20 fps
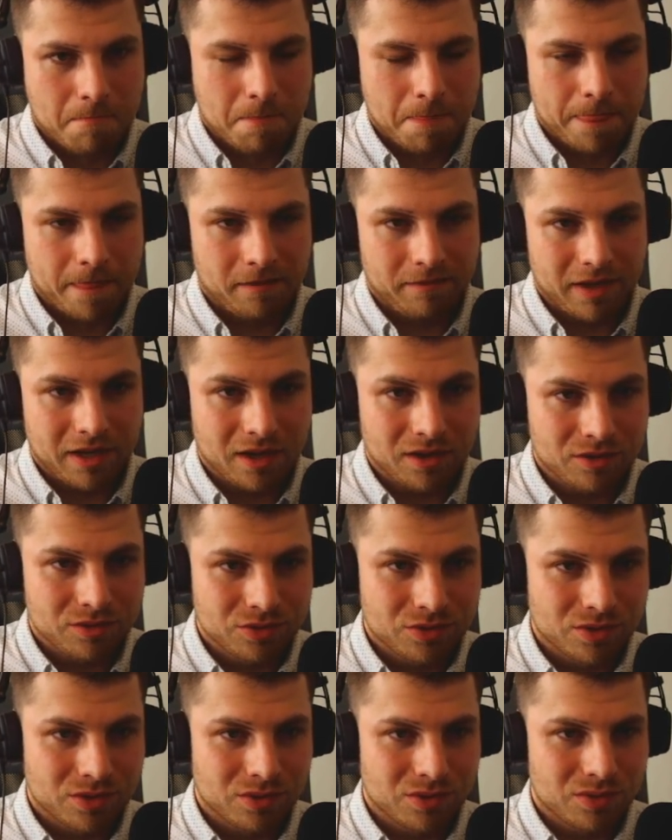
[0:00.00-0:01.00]
We can
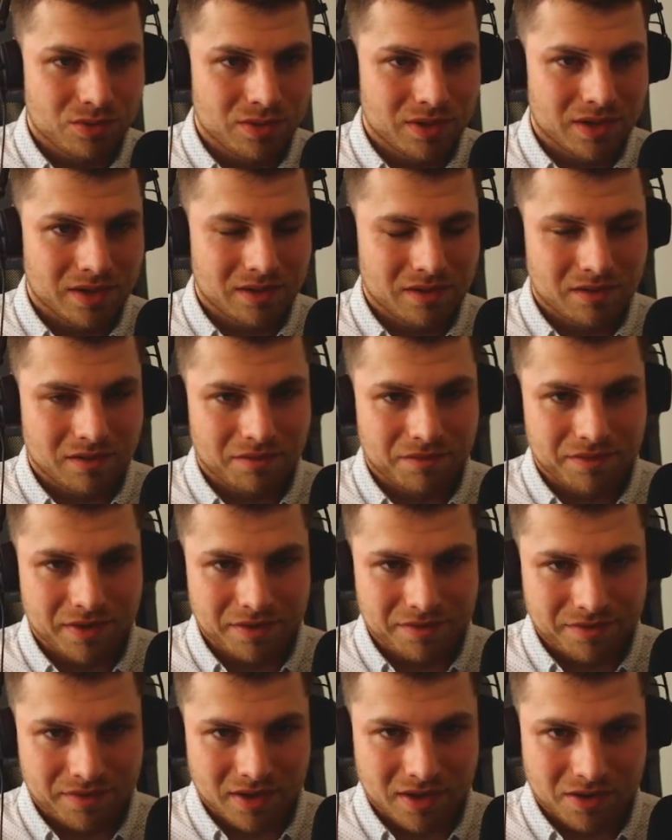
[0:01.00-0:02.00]
also do it
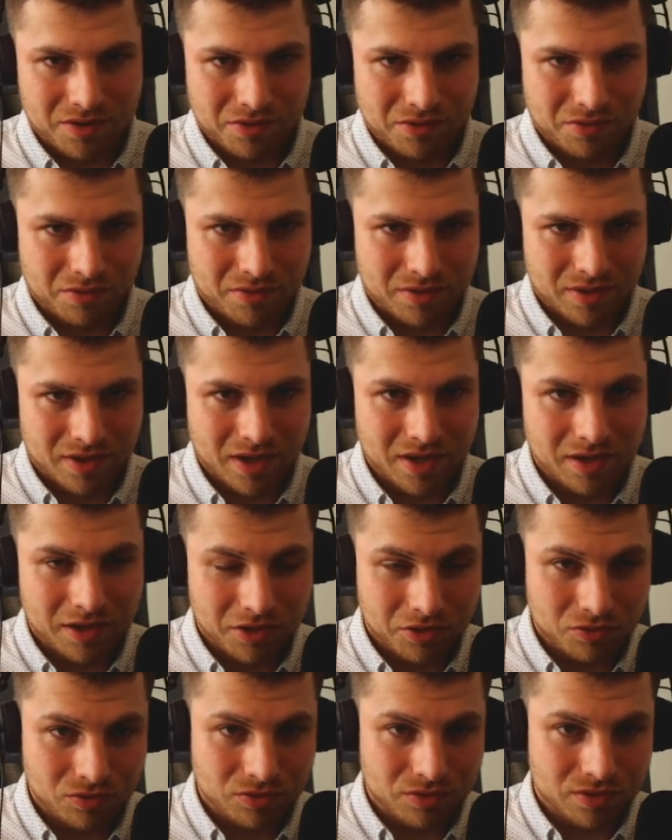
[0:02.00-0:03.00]
without any
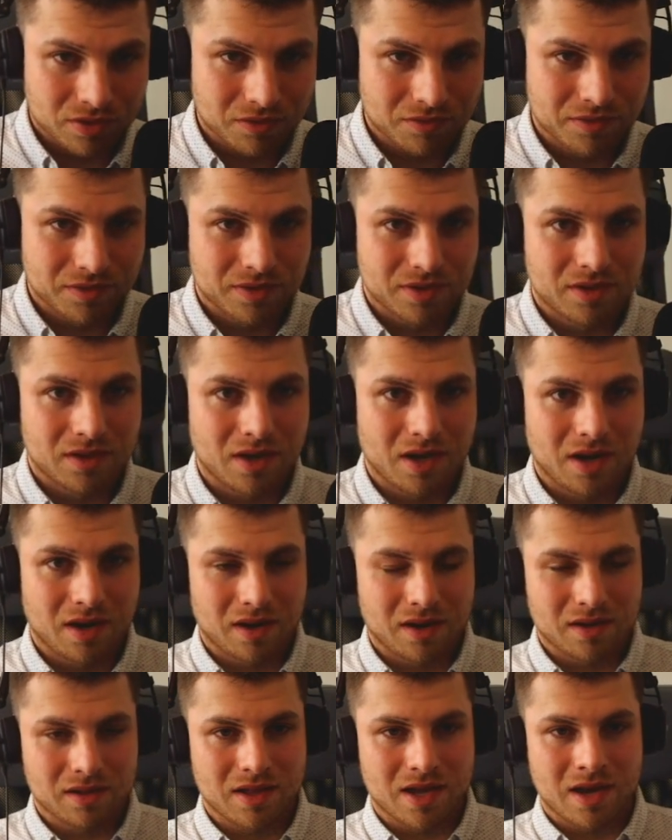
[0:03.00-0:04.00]
use of string
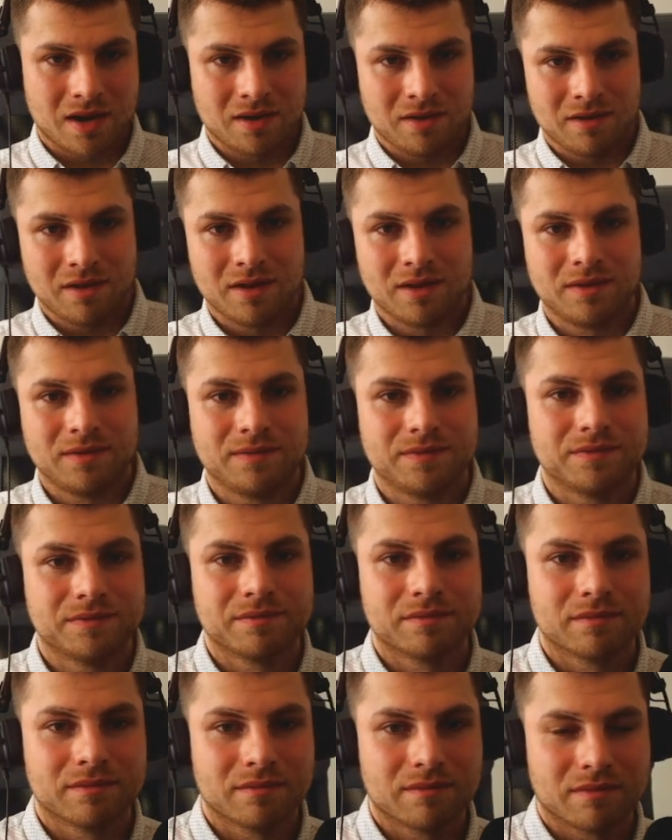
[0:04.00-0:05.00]
len.
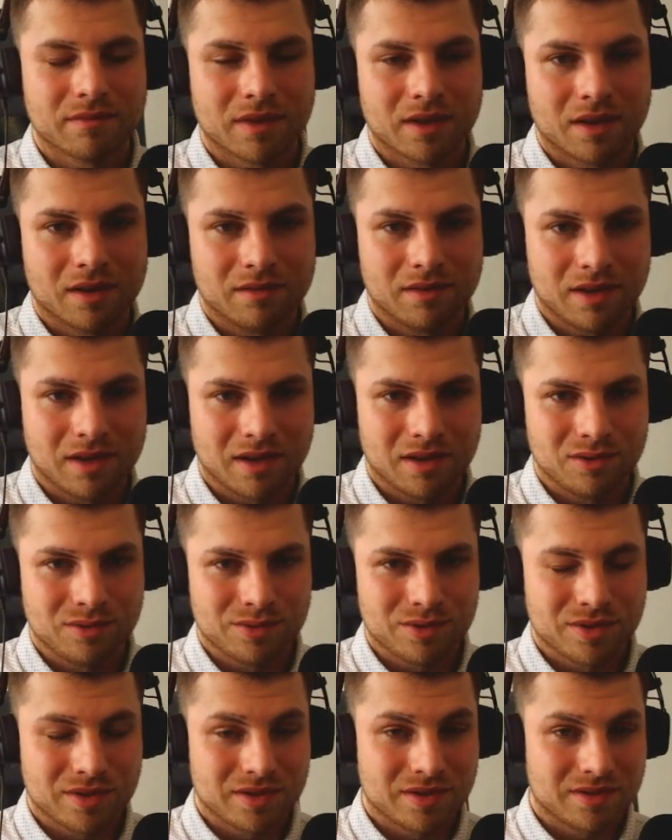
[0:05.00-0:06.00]
We can use
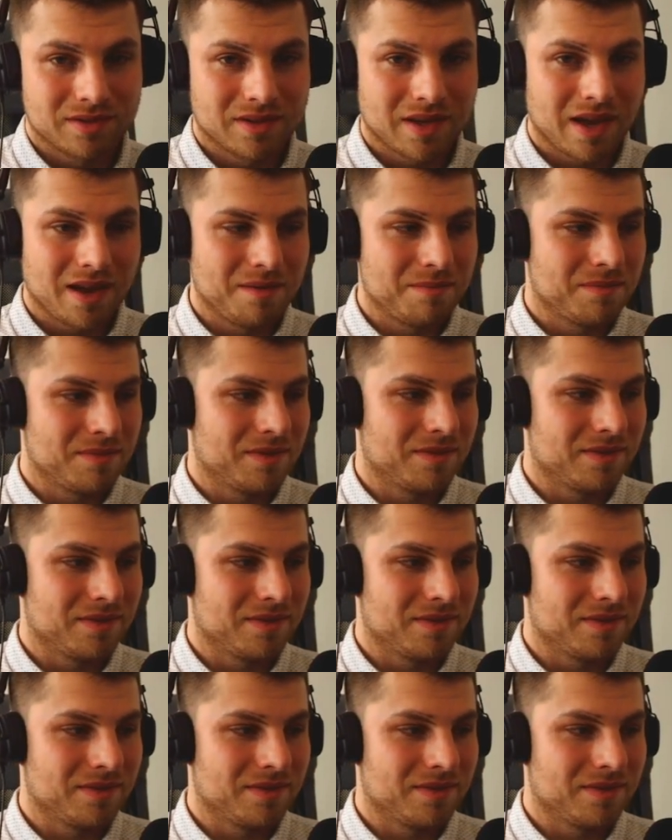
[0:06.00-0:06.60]
same